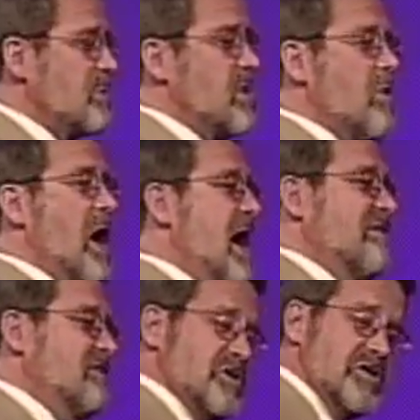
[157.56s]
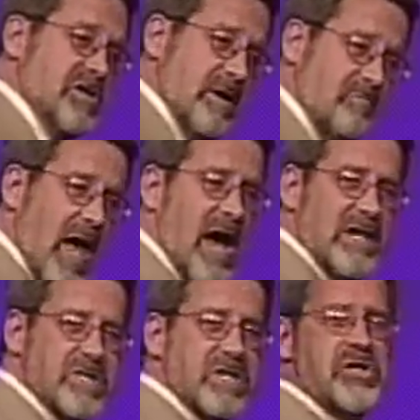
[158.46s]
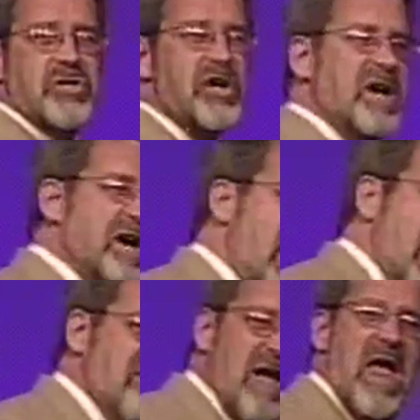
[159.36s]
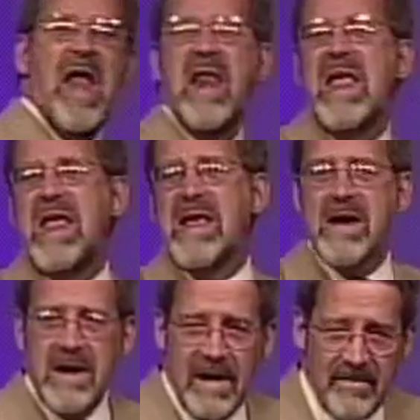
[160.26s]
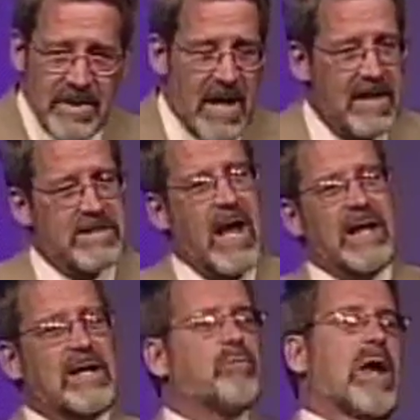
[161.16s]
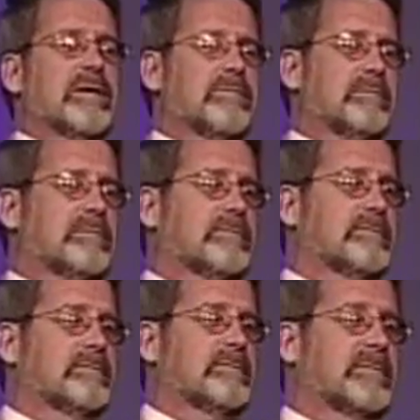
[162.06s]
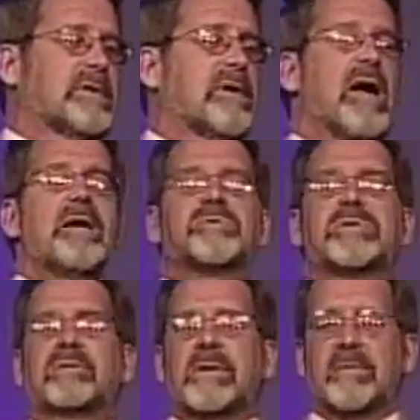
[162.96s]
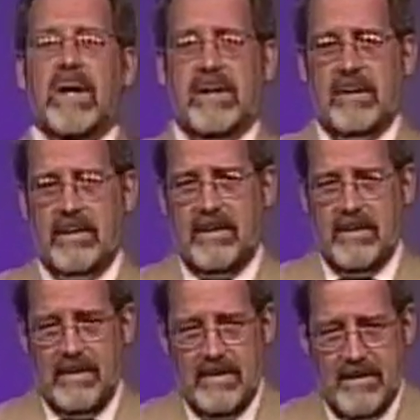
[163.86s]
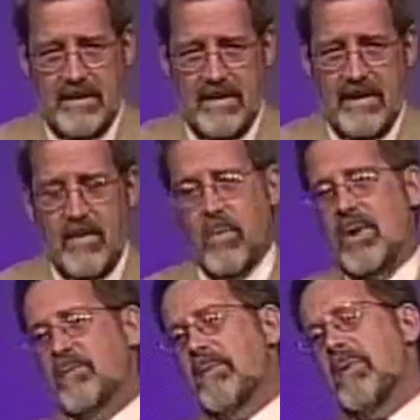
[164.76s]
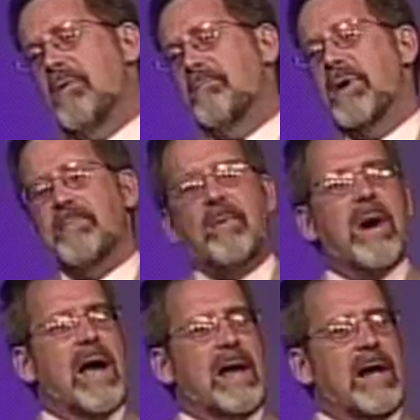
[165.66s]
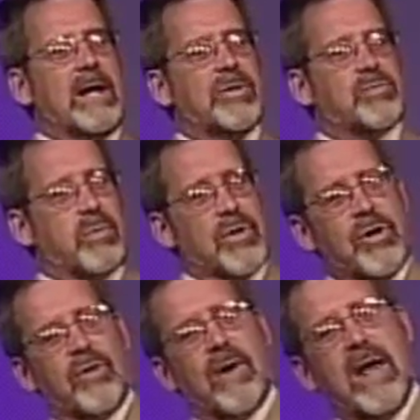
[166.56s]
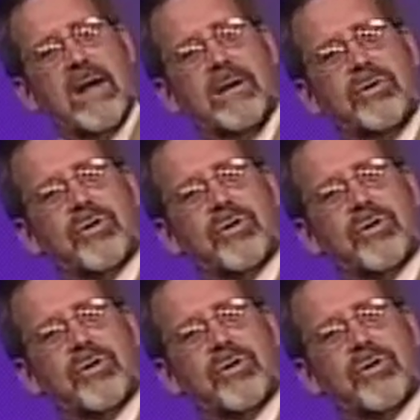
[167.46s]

there were no high-efficiency appliances, you didn't have any of the, and you're right. You're absolutely right. When people my age were your age,